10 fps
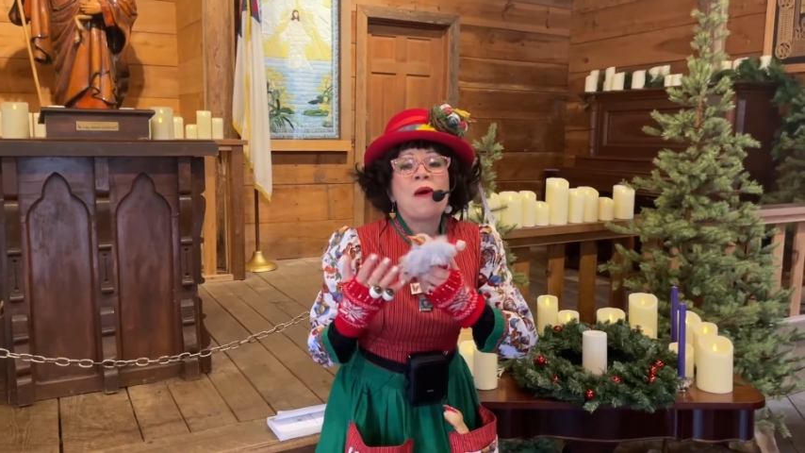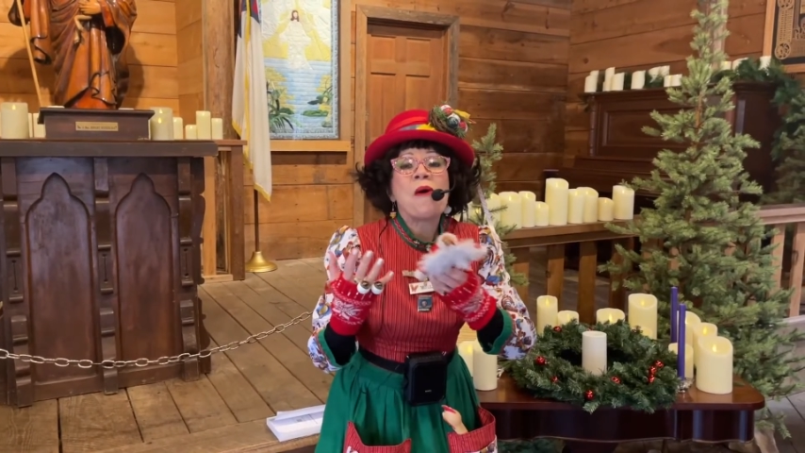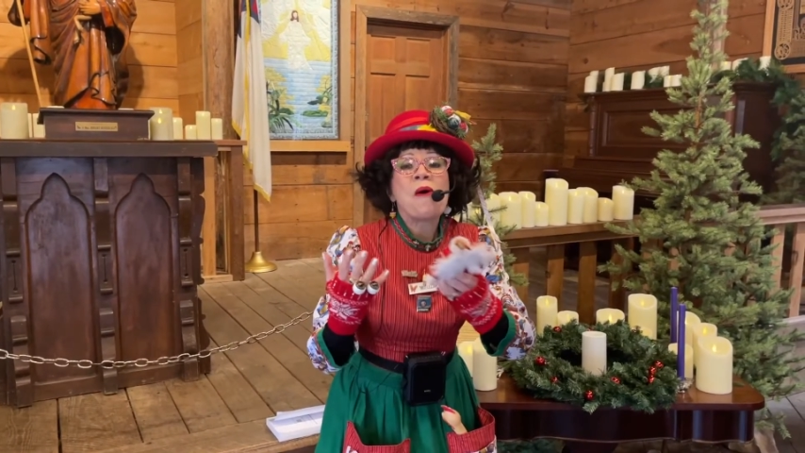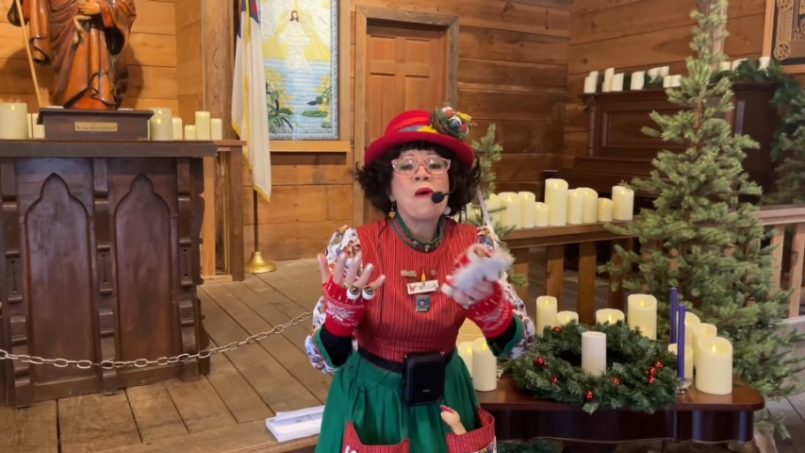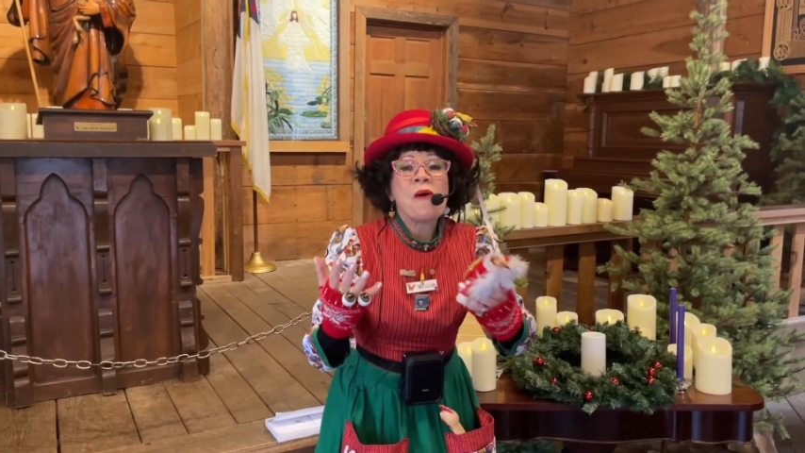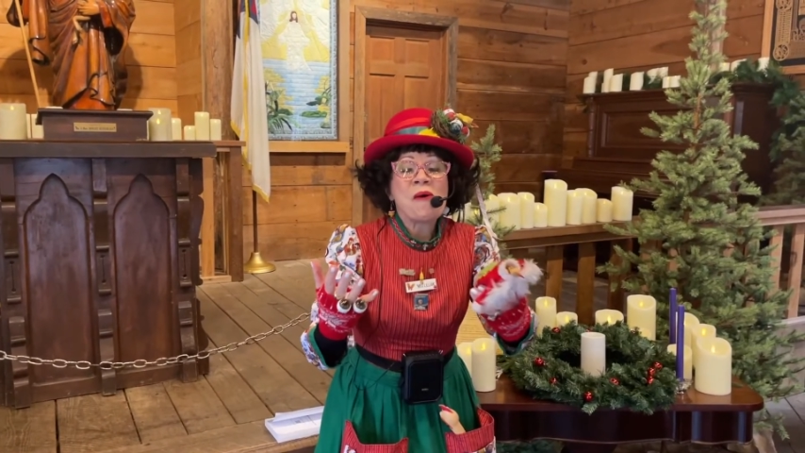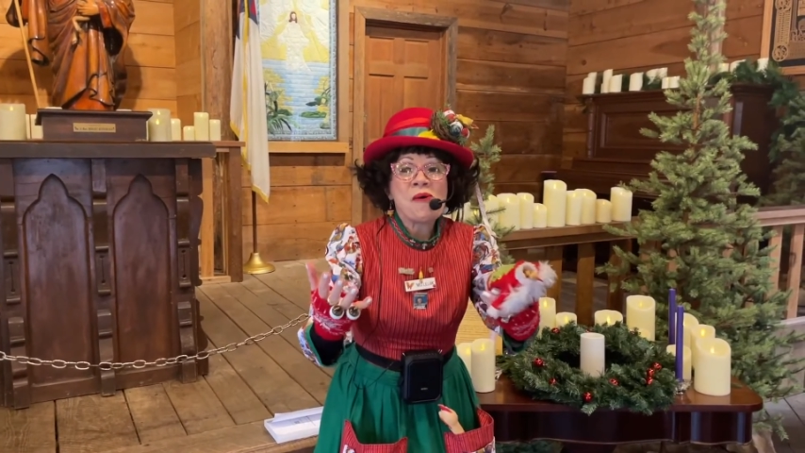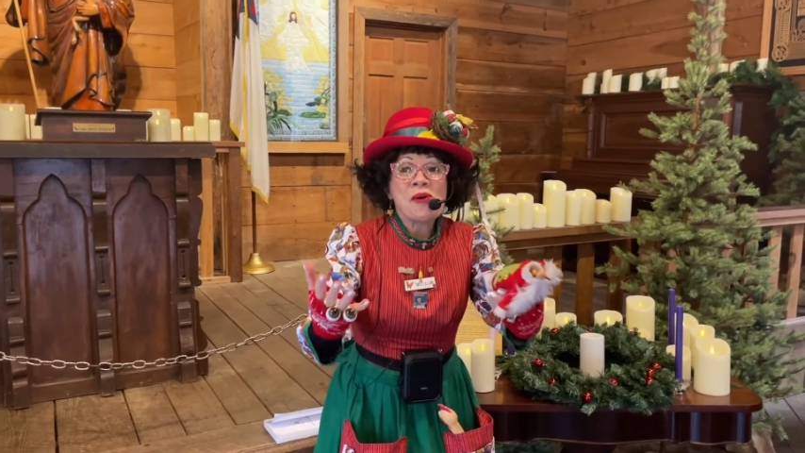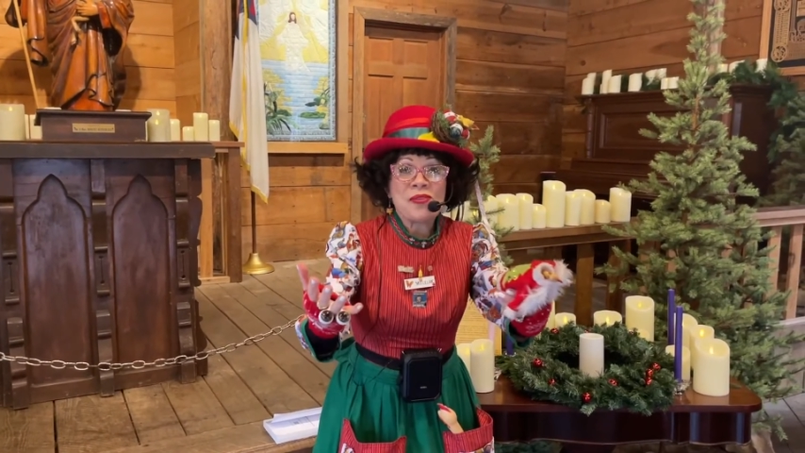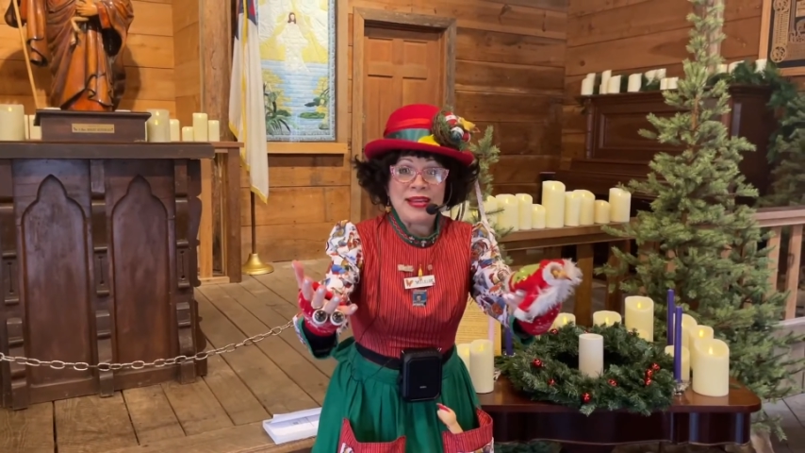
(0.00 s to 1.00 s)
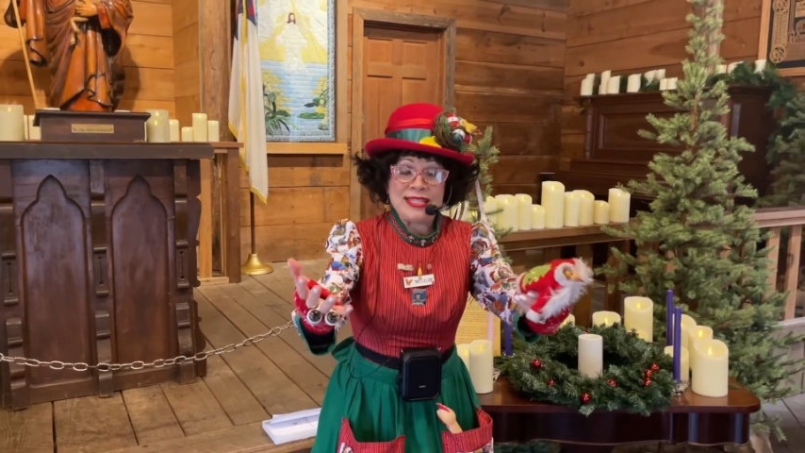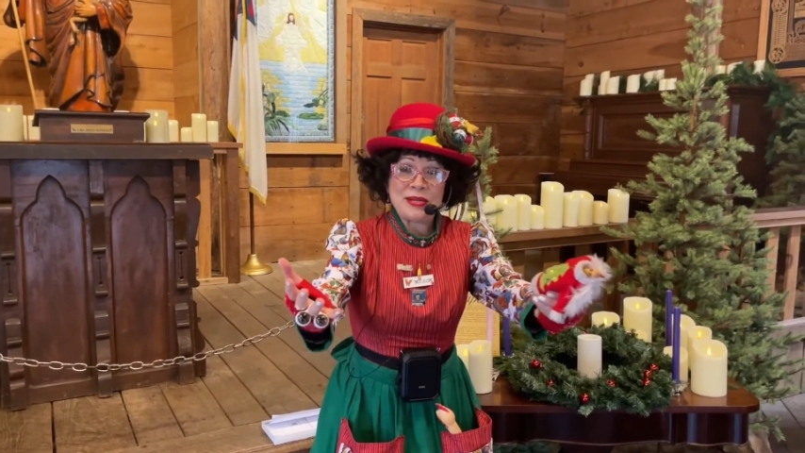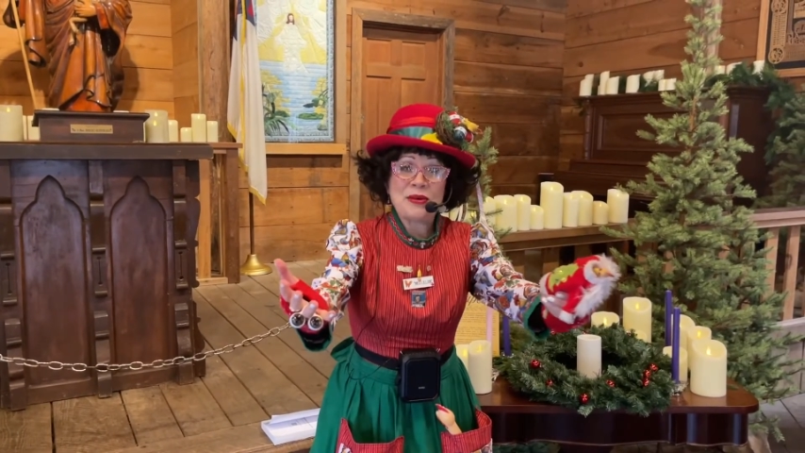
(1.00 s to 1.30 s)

Oh, this